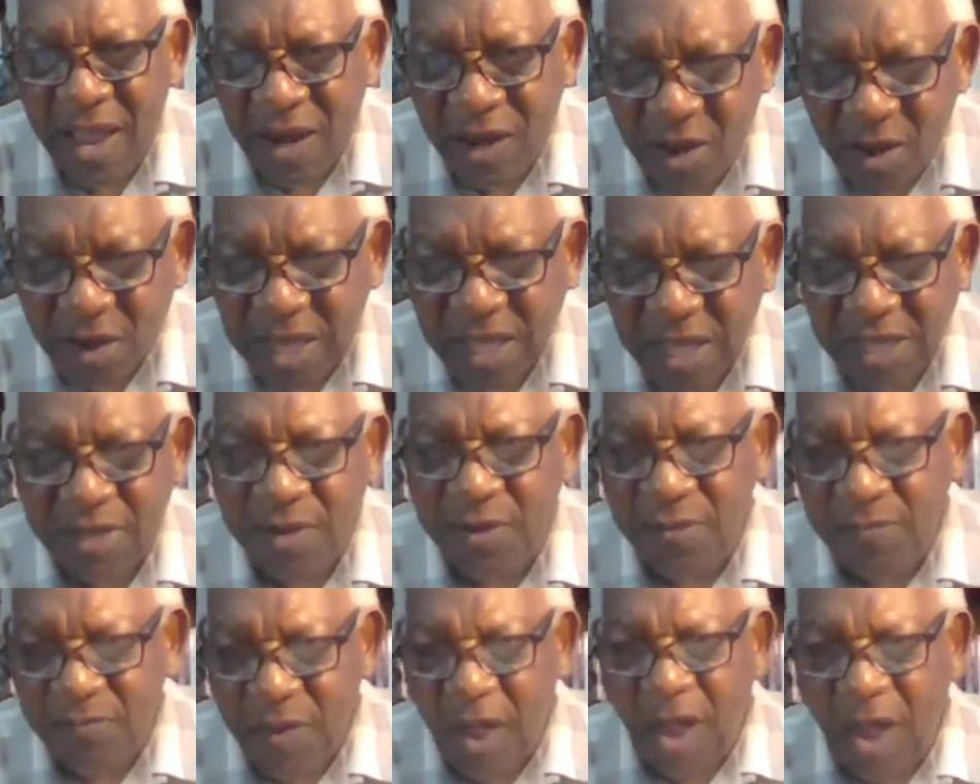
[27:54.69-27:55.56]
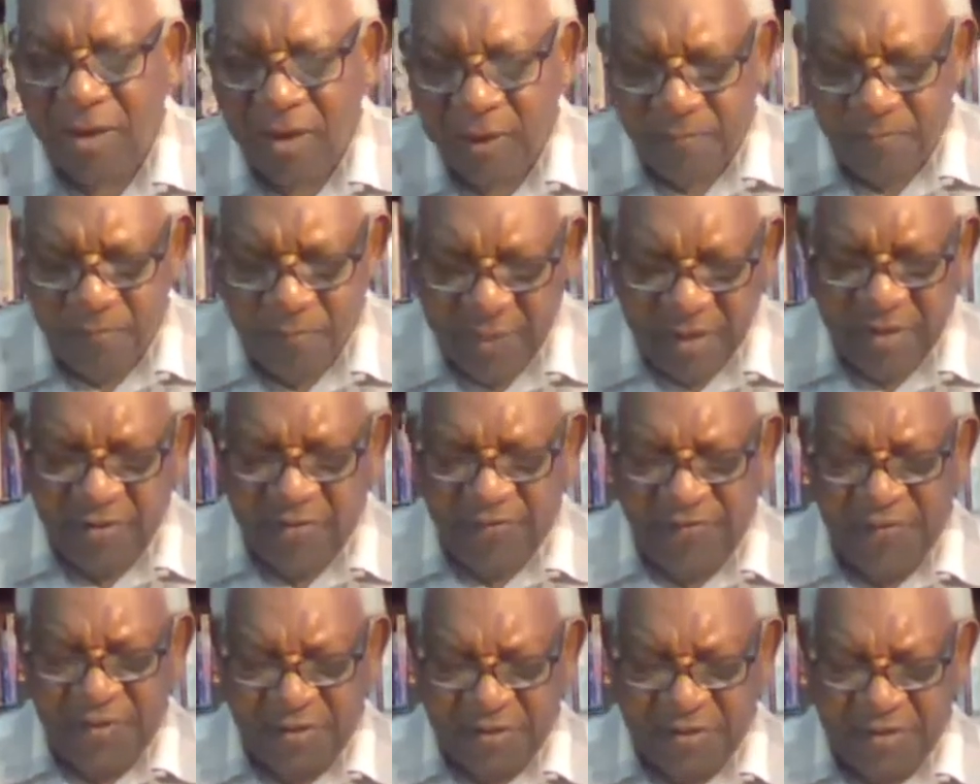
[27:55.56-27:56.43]
Look at the other
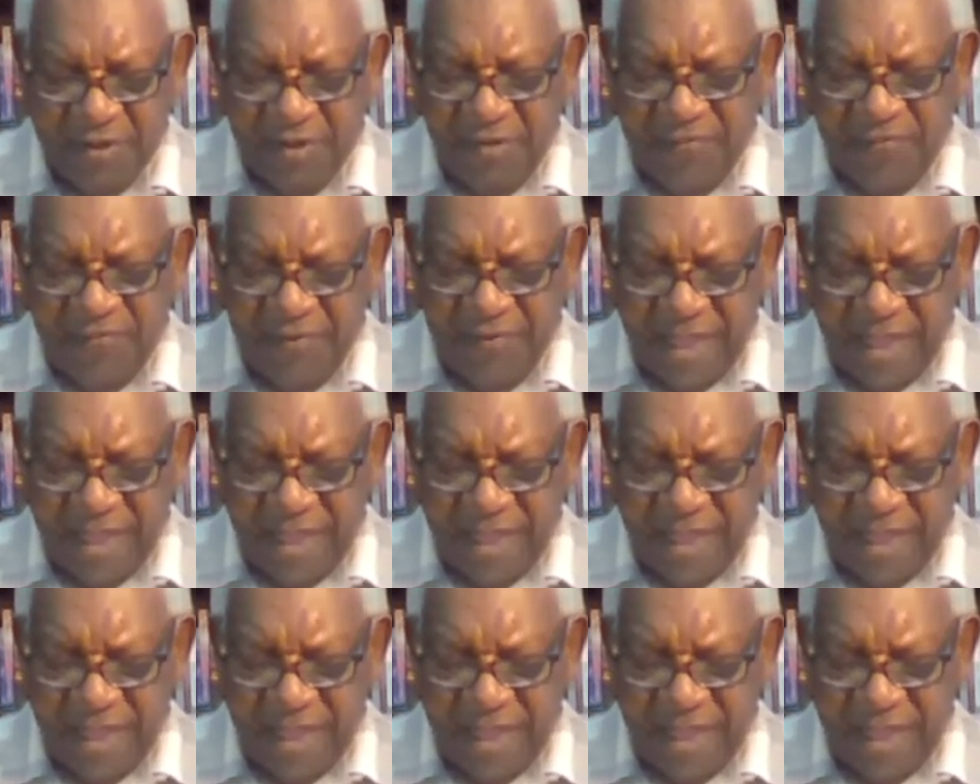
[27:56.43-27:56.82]
benefits of